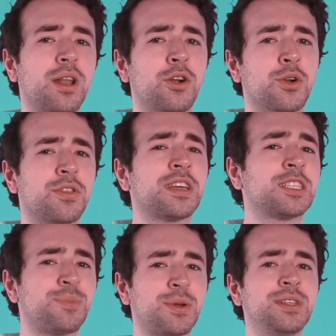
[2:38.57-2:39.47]
on Earth
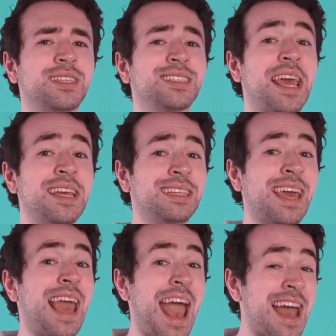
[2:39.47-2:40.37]
experiences a
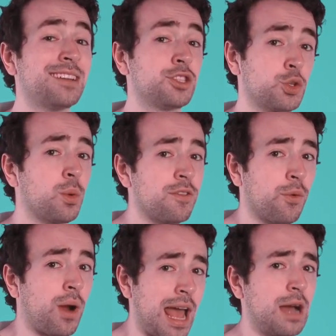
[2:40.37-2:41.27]
day as
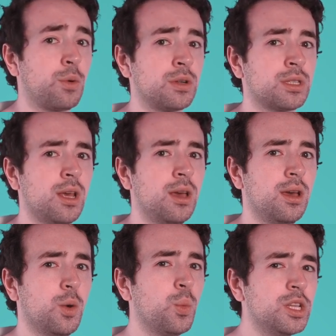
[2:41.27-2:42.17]
24 hours,
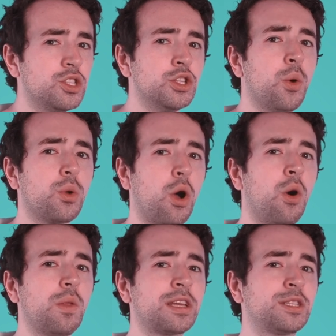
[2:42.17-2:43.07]
we don't
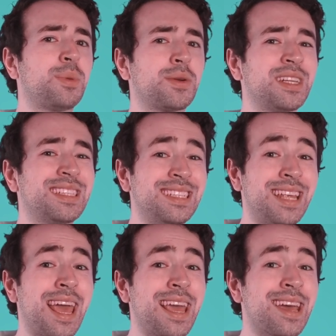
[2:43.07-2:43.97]
all experience
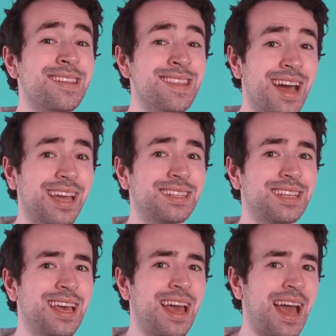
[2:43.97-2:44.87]
day and night
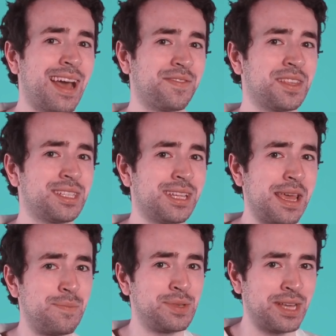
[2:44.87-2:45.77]
at the
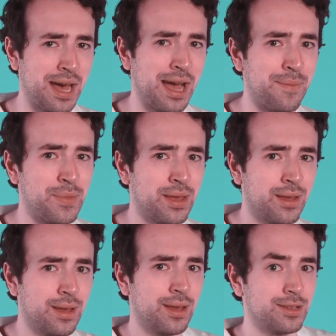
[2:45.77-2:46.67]
same time.
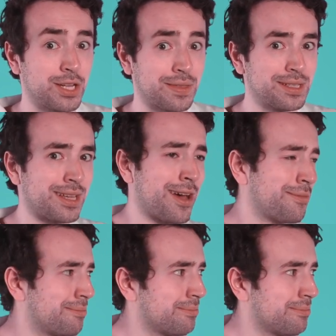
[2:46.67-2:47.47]
Check this out.